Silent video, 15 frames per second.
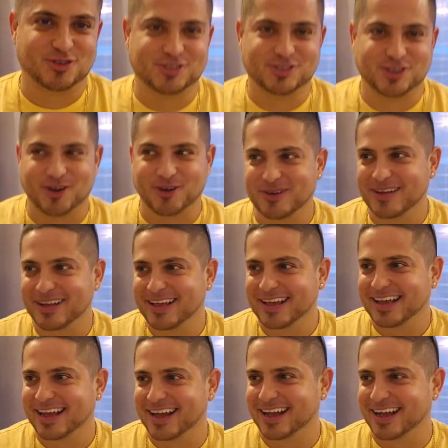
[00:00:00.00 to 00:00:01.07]
so
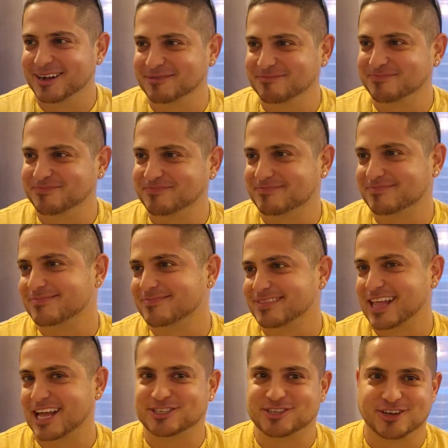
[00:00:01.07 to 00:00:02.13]
um,
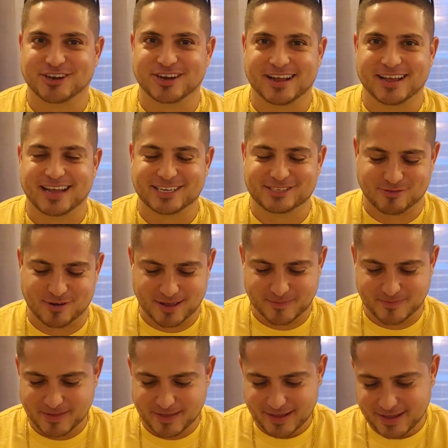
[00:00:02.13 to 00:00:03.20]
that's good, I guess, right?
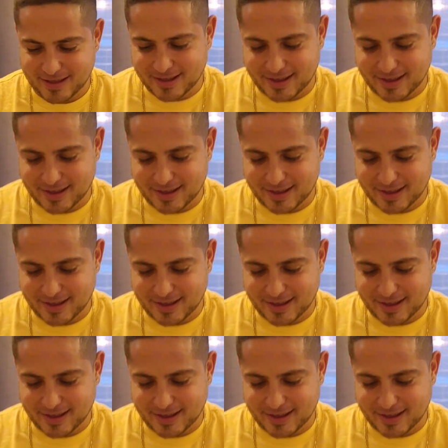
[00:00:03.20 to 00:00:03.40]
Yes.